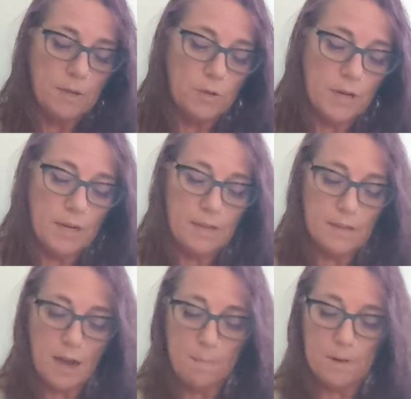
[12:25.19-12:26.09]
treating the
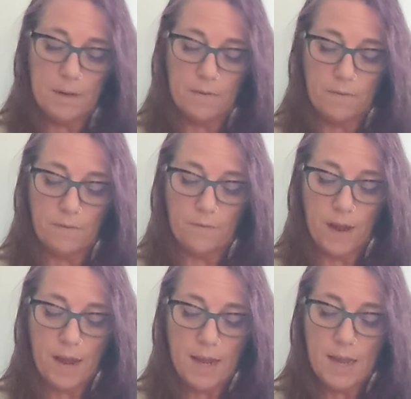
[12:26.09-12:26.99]
topic of the
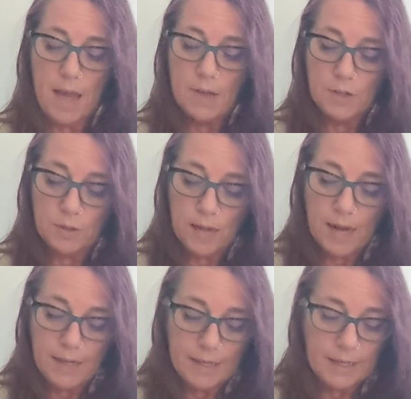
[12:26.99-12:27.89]
Fae too
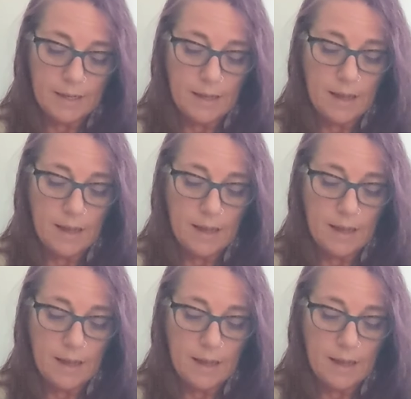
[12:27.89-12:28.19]
lightly,